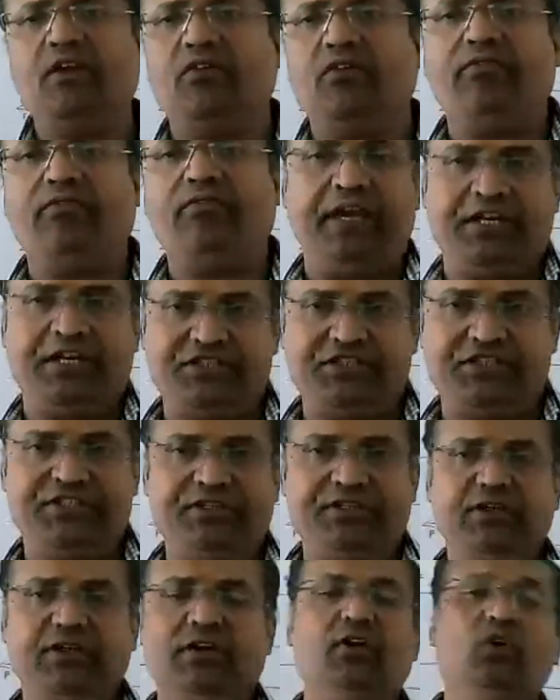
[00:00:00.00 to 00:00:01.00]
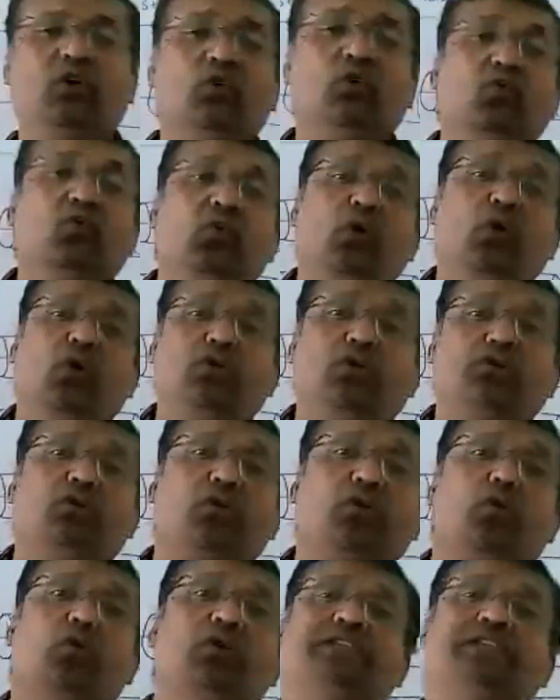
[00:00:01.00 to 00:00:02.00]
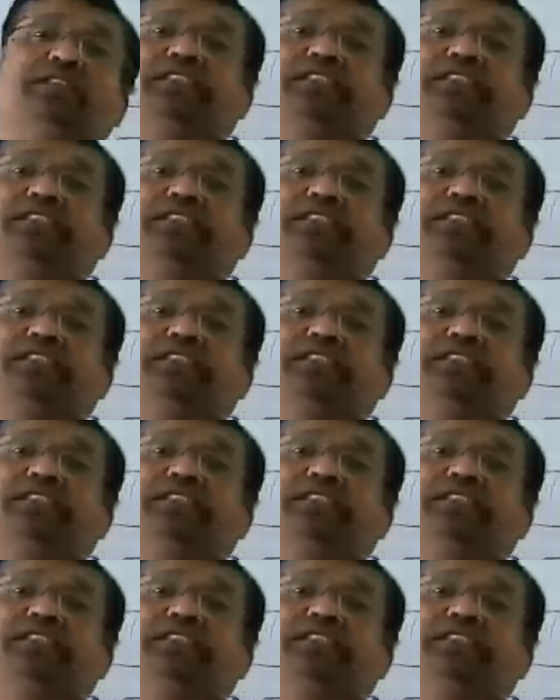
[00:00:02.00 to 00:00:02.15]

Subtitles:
whose line of action do